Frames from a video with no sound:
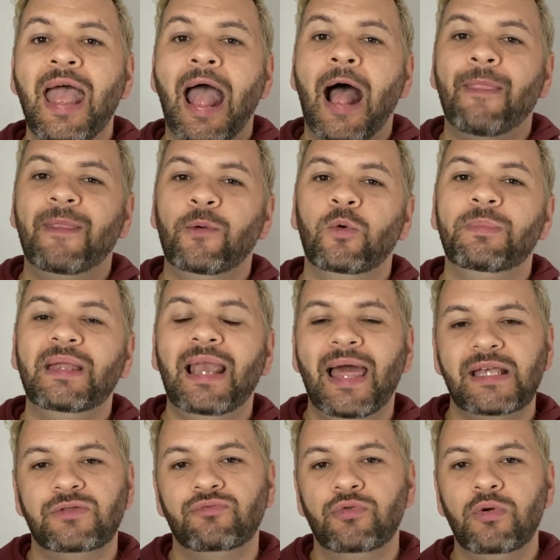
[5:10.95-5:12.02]
and there will be
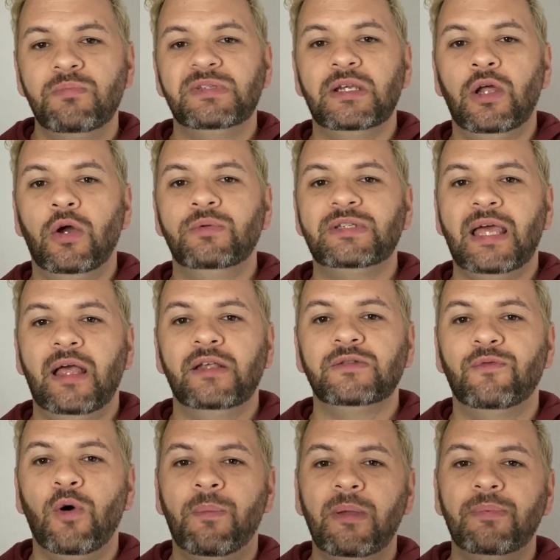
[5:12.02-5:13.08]
less rooms in hotels
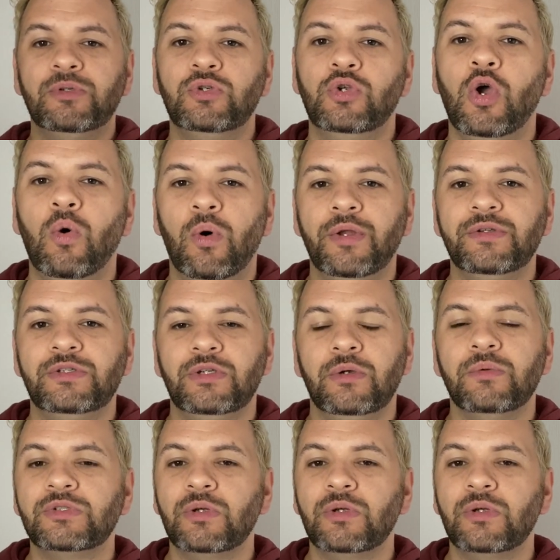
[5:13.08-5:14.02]
for people to go on to.